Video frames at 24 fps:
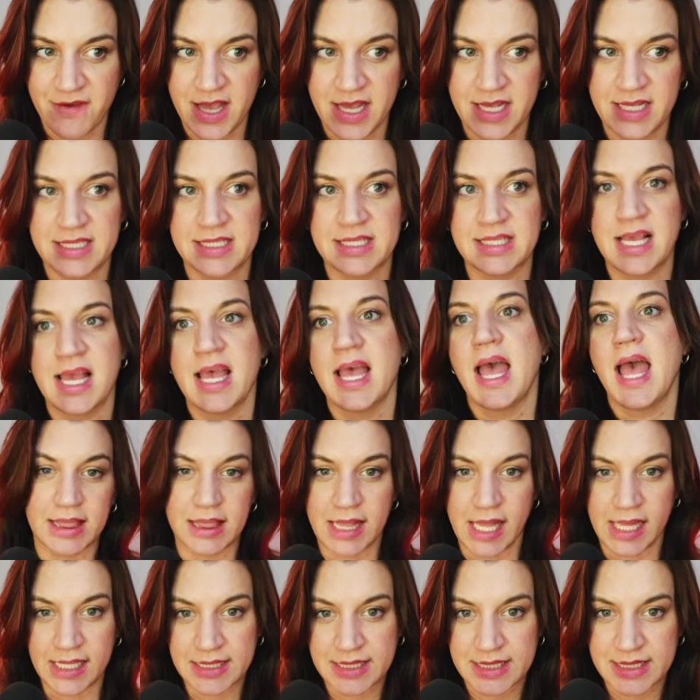fix.
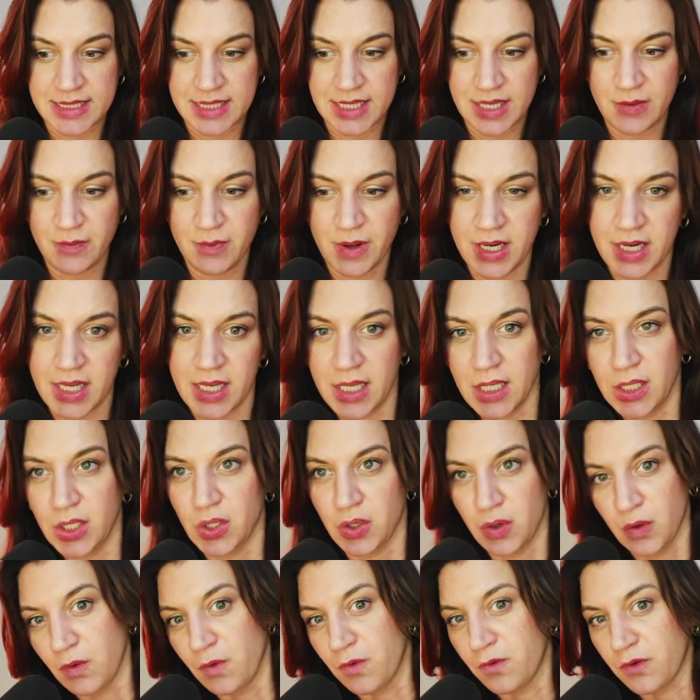Let's see what it
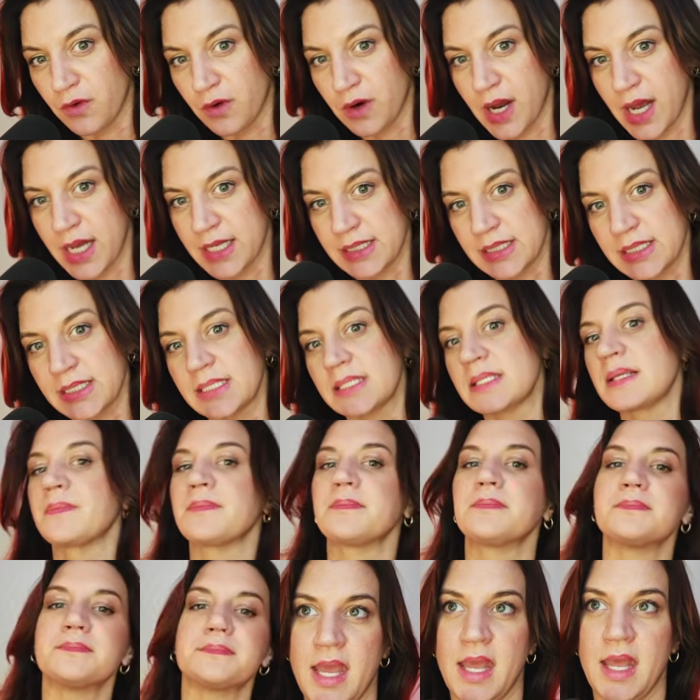can do for us.
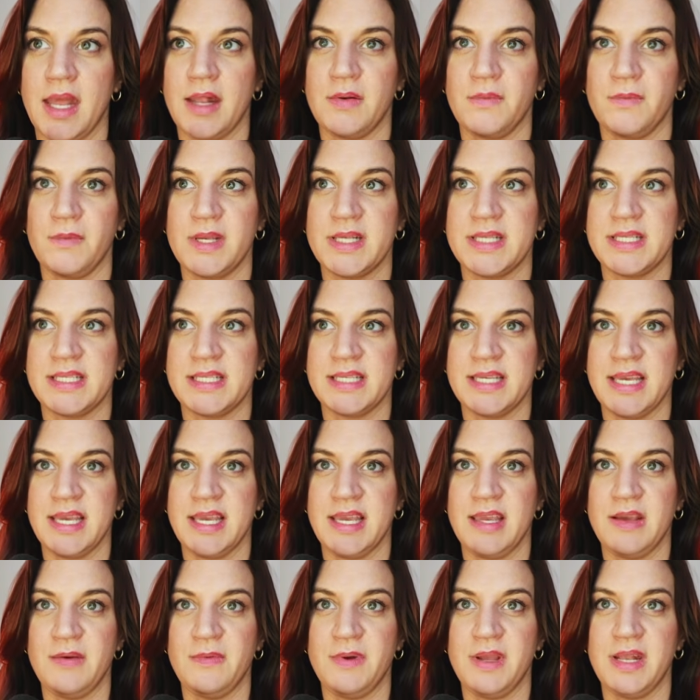And we
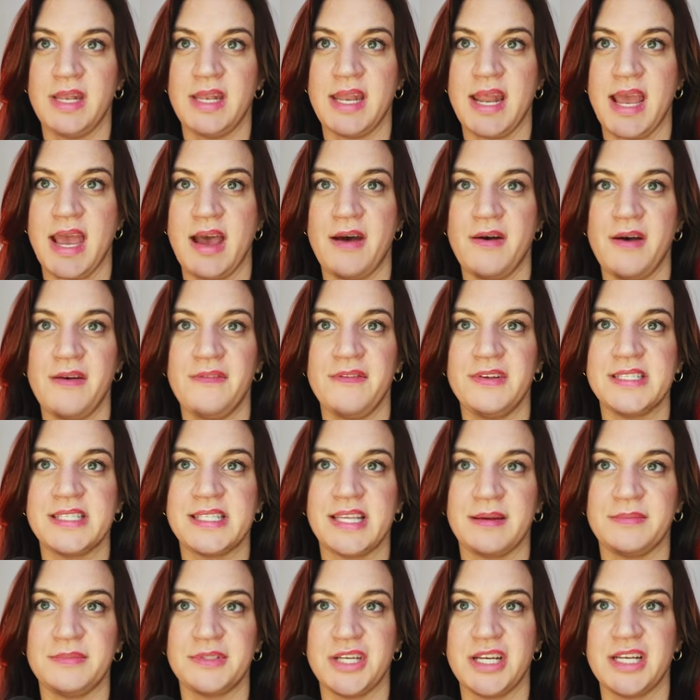see we now have a
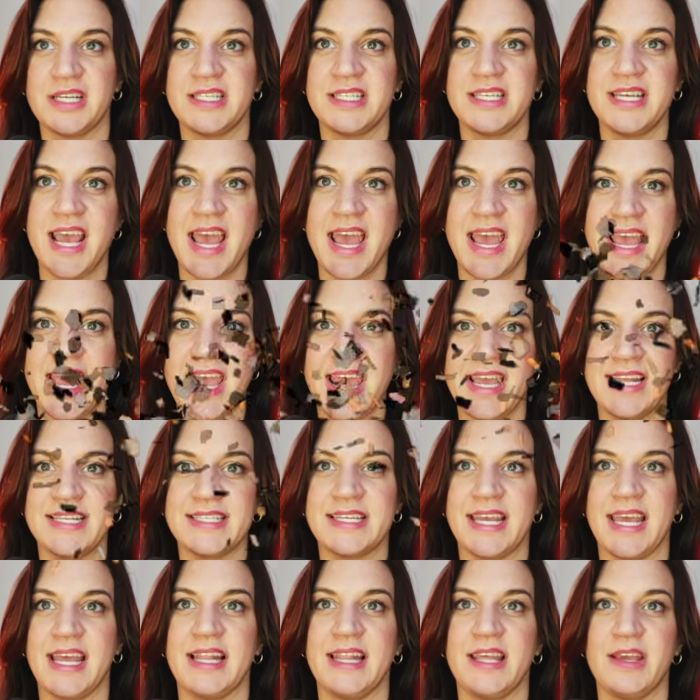subject. Yay!
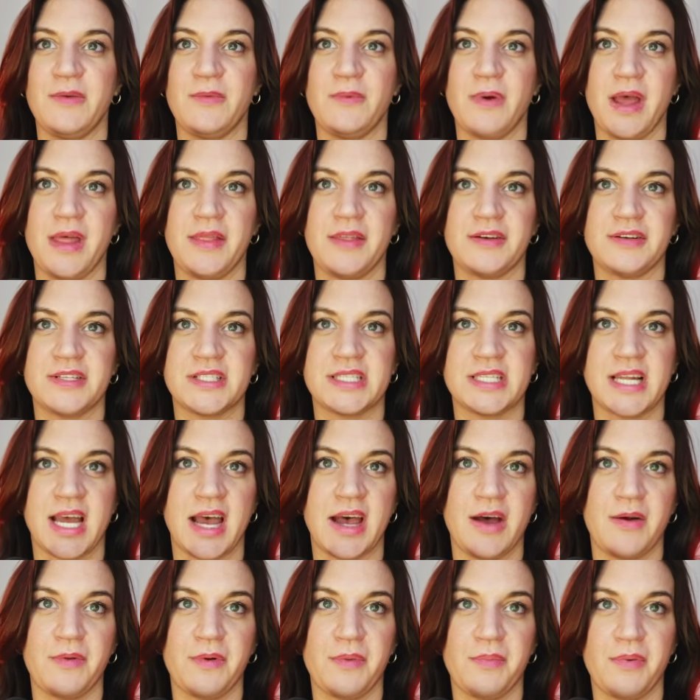Daily weather
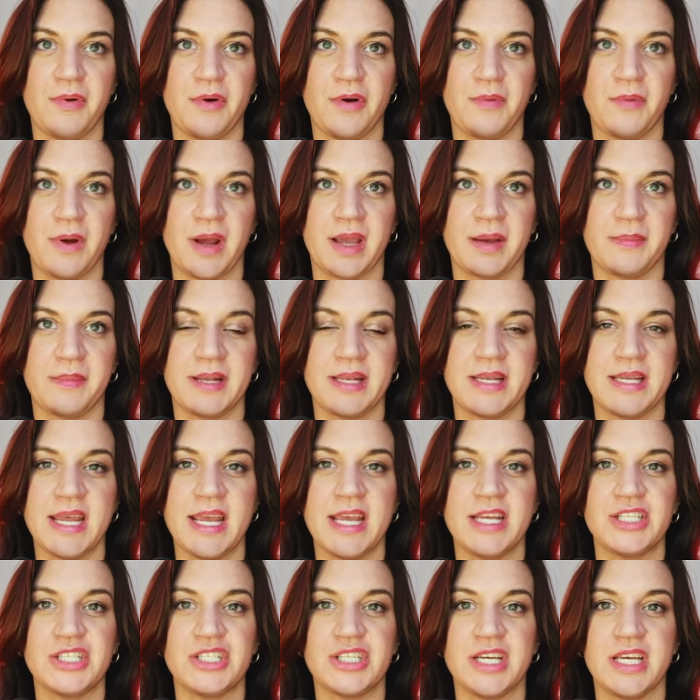style report
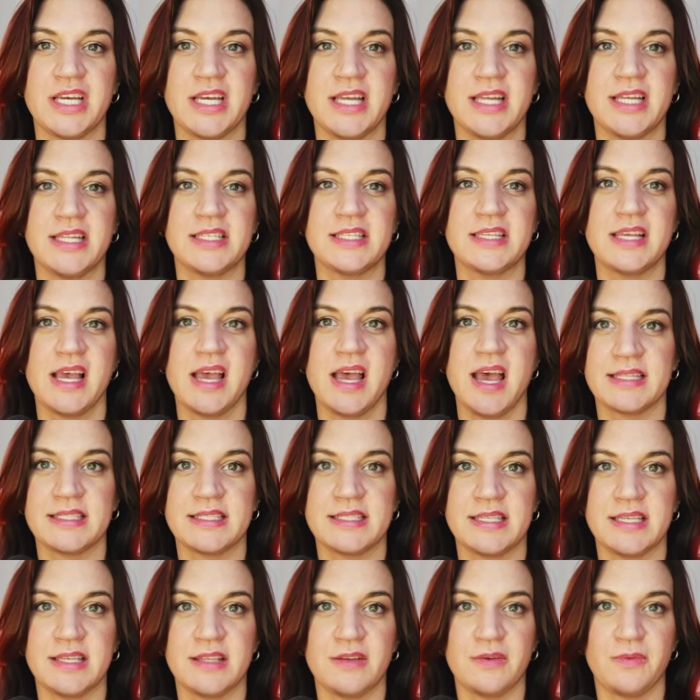recommendations. I
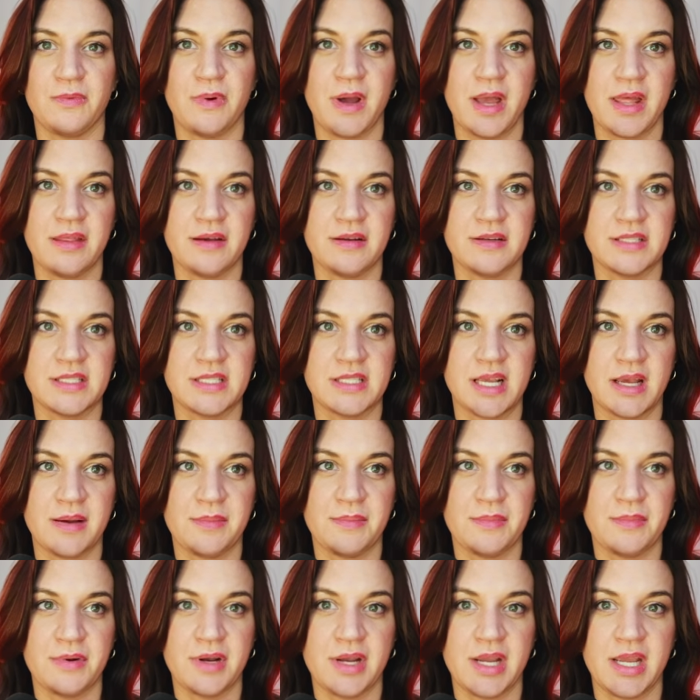can see the weather
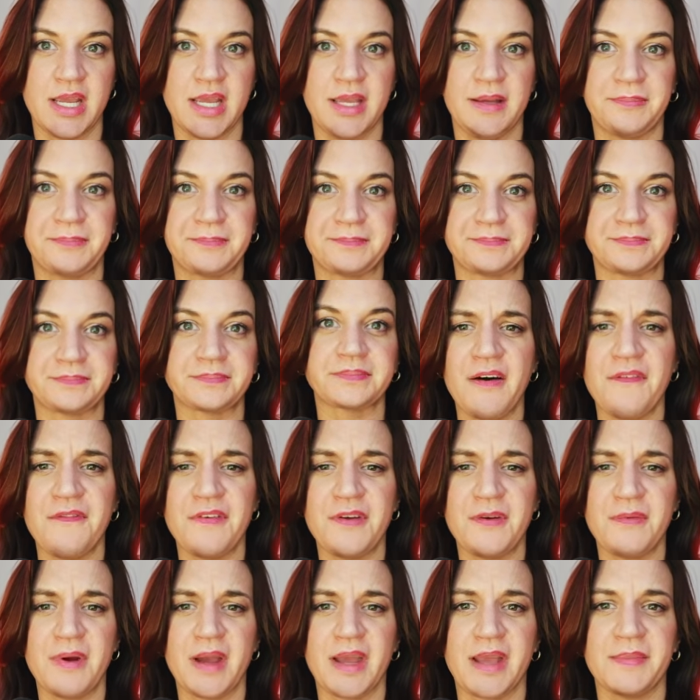summary,
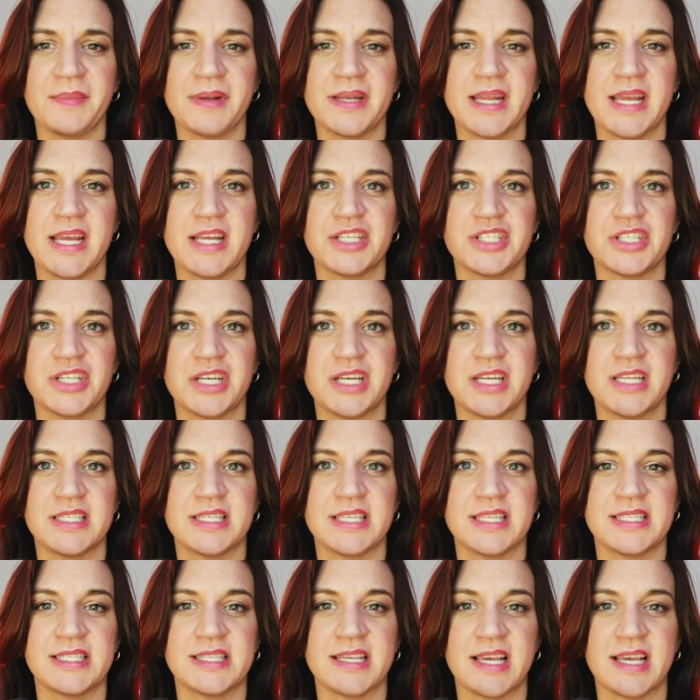outfit recommendations,